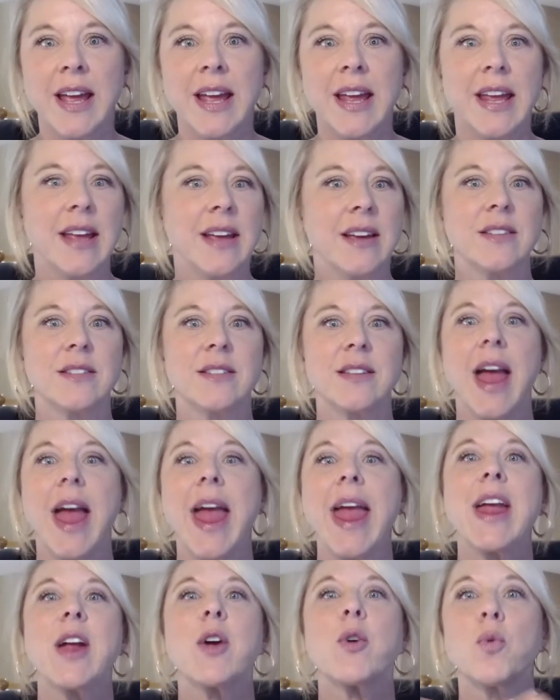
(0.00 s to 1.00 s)
is
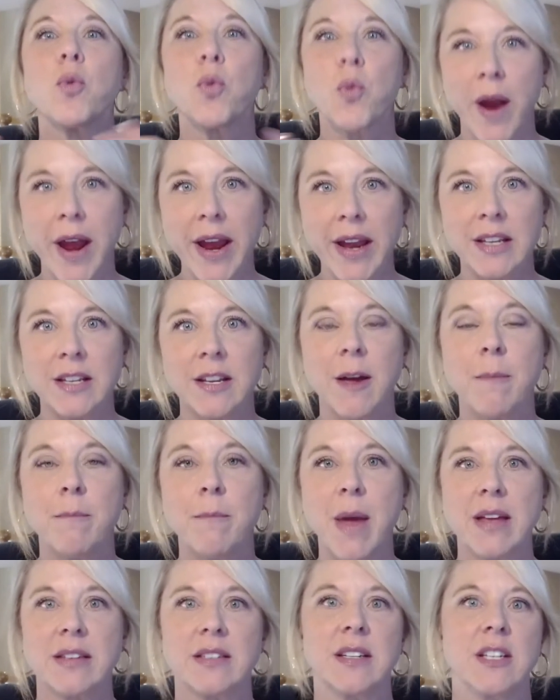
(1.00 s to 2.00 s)
a great
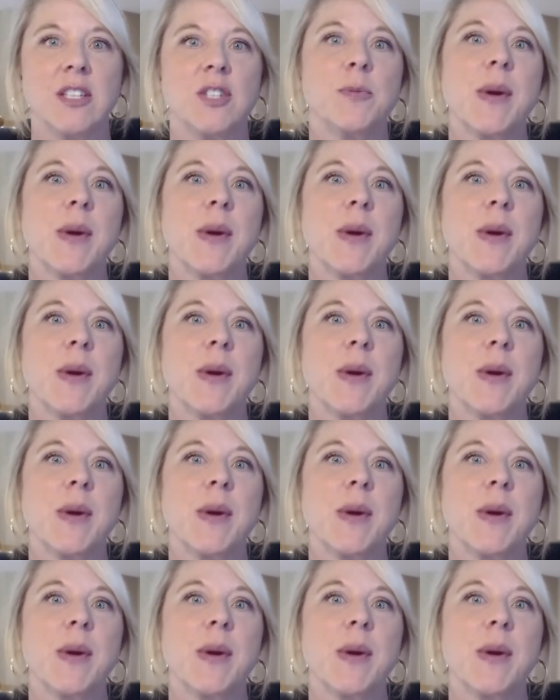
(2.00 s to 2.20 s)
message,